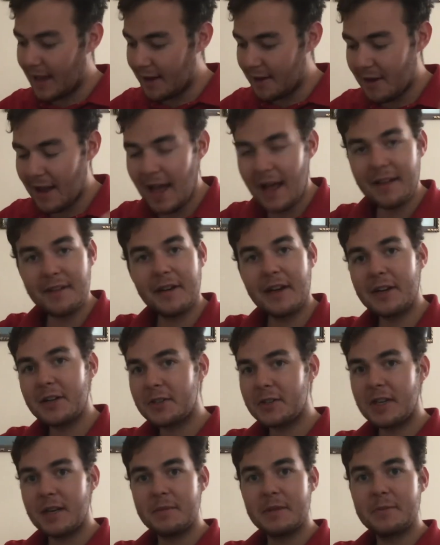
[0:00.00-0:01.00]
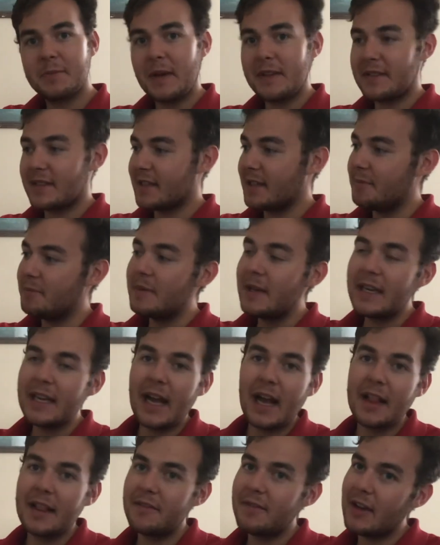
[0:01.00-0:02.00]
elevator trim is basically a mini
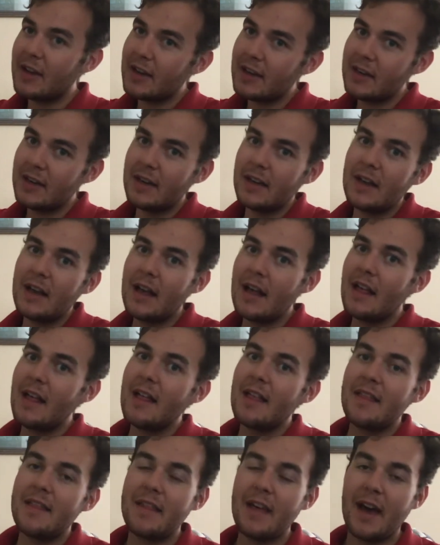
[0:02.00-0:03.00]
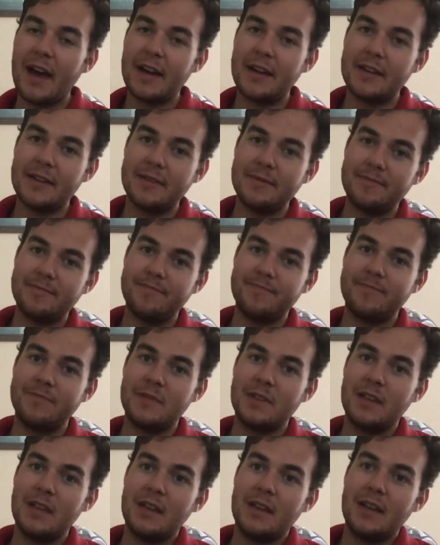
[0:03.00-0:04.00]
elevator that
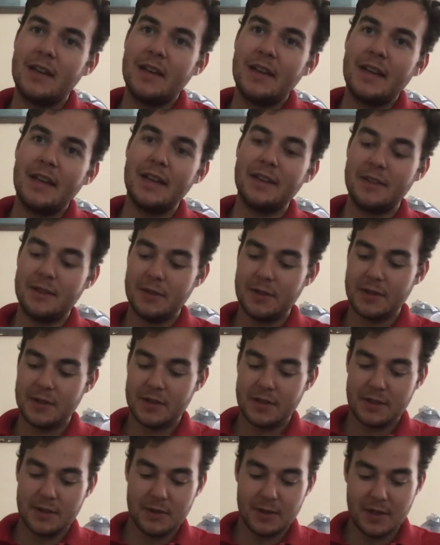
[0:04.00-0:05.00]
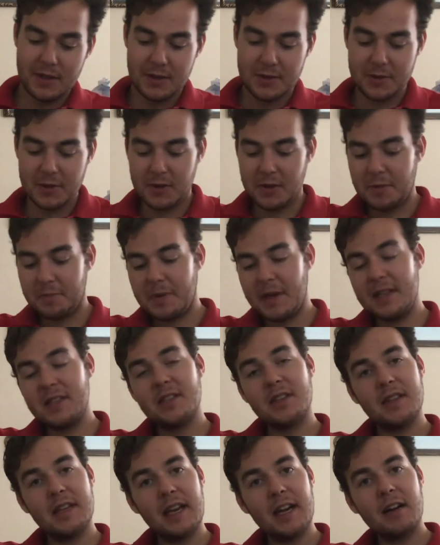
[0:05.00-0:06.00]
is used to control the pitch
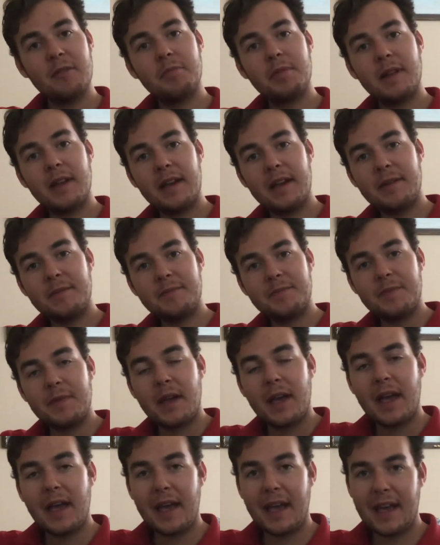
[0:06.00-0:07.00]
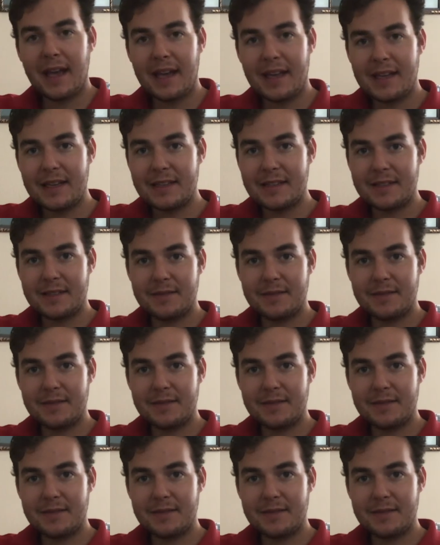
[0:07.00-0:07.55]
of the airplane and